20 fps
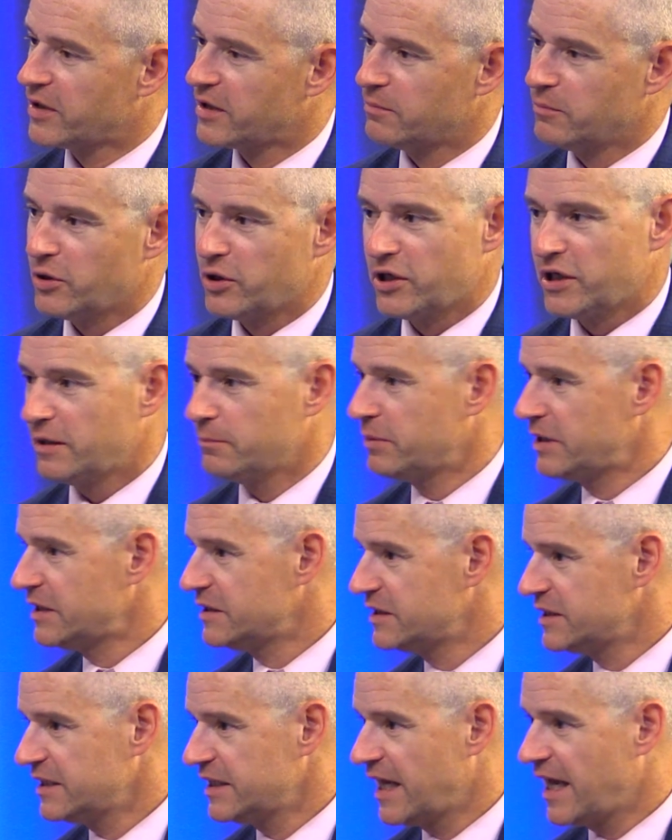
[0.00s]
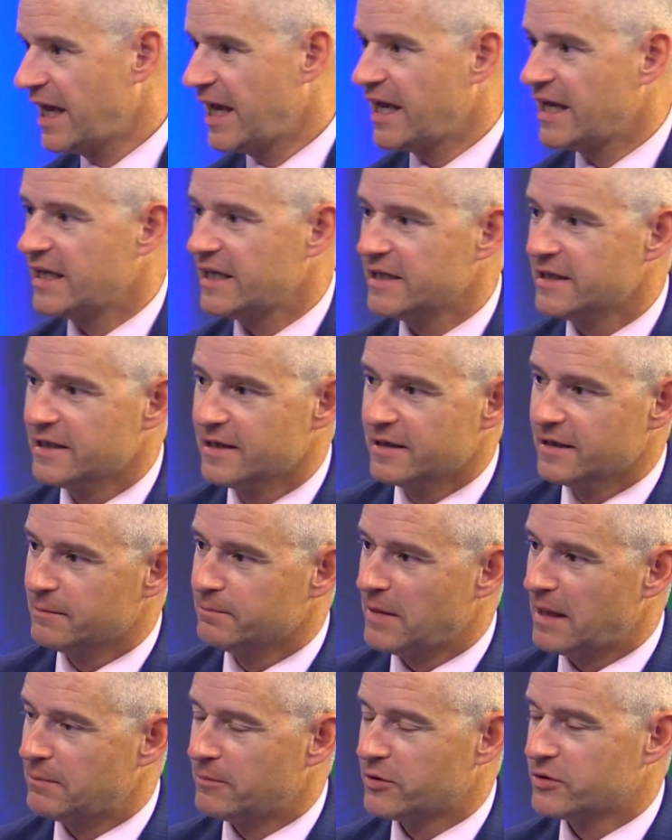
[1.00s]
community, PTA,
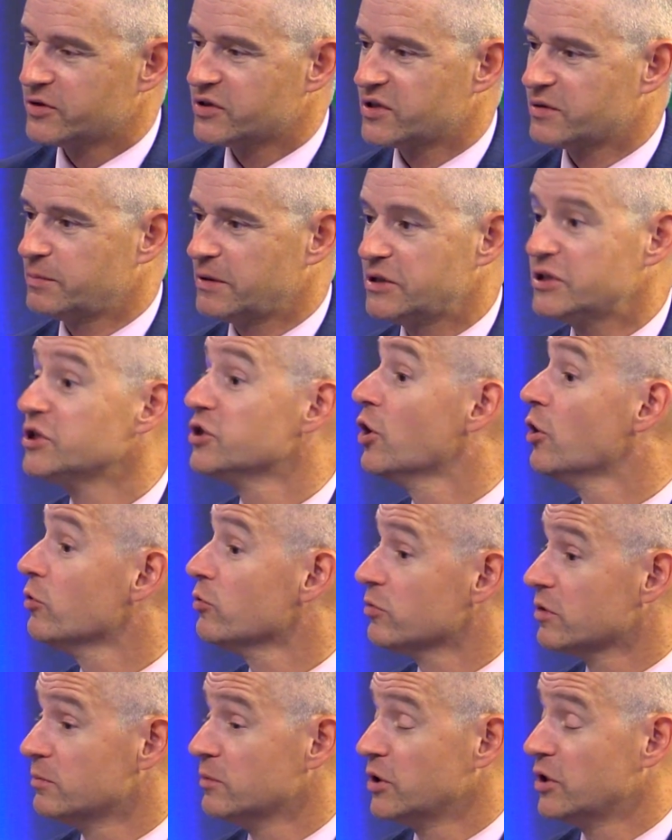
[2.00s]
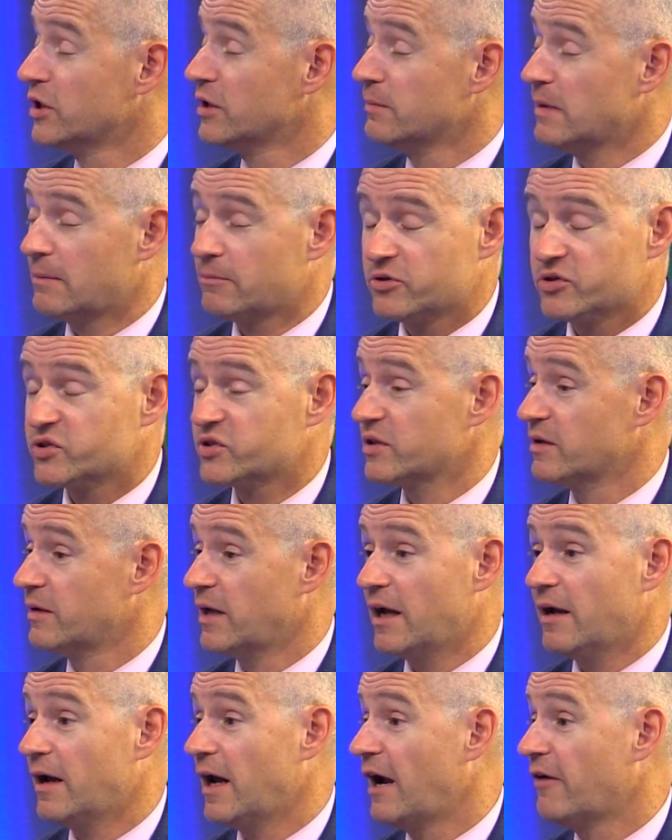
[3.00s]
members, PTO community members,
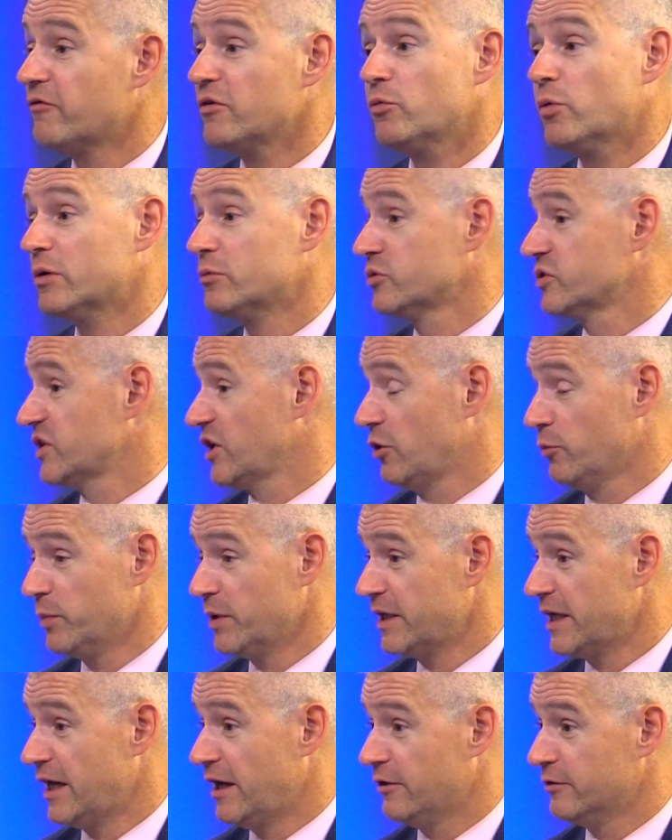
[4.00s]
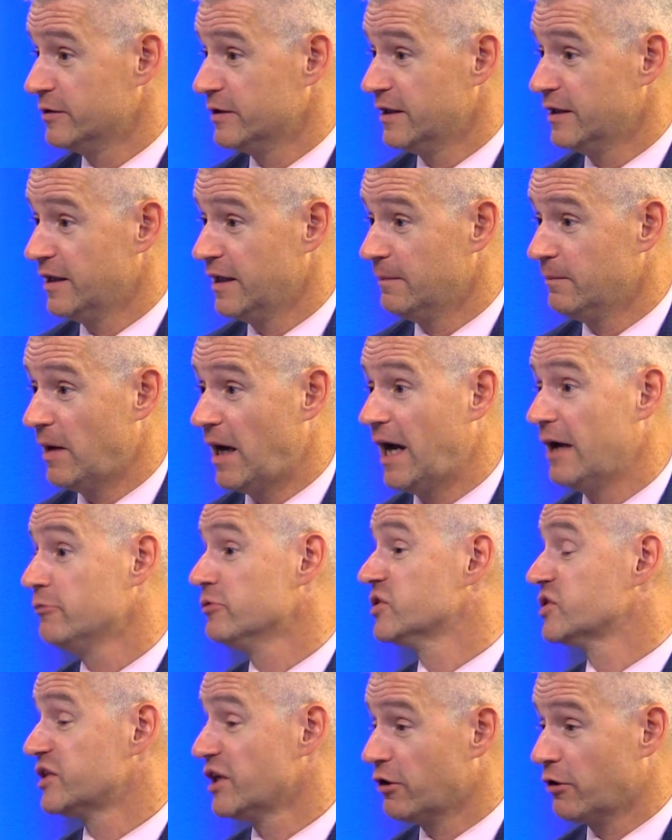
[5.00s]
everyone was helping out. Um, I
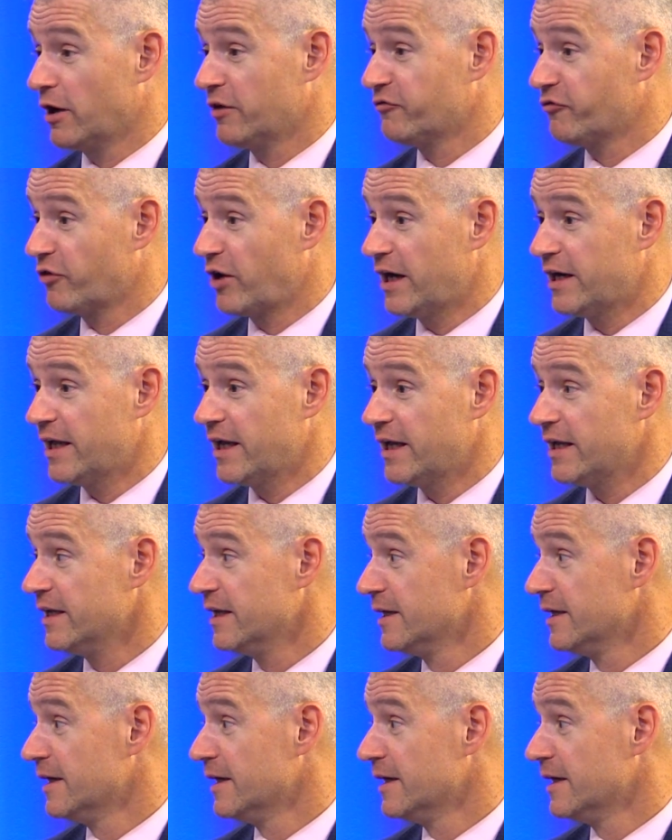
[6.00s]
was there on Friday.